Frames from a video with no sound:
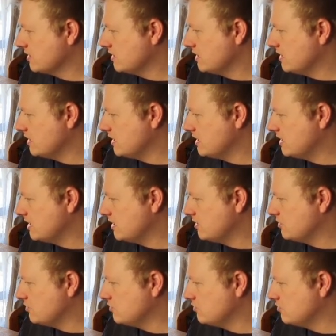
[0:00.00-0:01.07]
and then
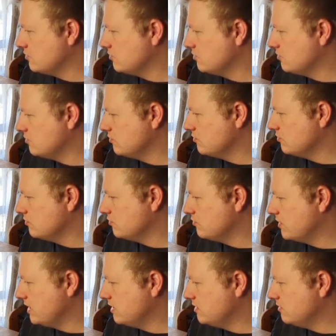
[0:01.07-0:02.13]
to
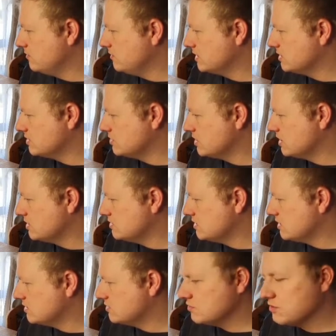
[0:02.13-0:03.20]
render we're going to change
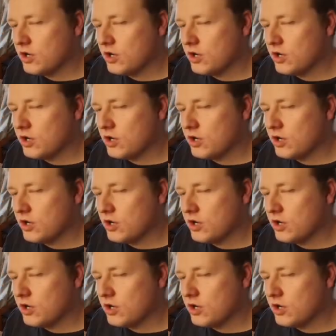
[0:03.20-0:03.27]
that to